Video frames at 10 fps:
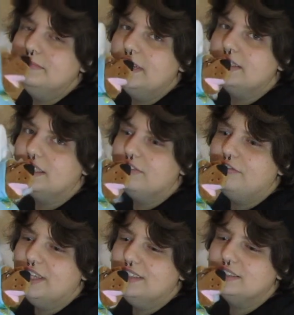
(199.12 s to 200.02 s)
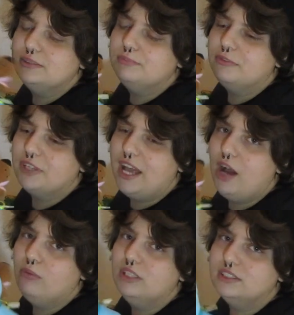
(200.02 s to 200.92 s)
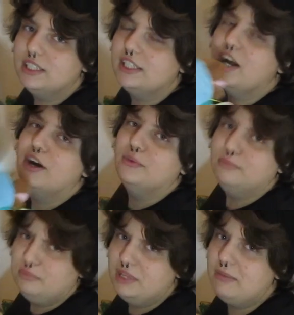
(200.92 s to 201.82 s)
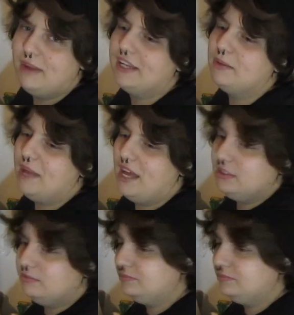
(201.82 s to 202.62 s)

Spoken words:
He's on the fence. But for now, he's gonna go. He might come back.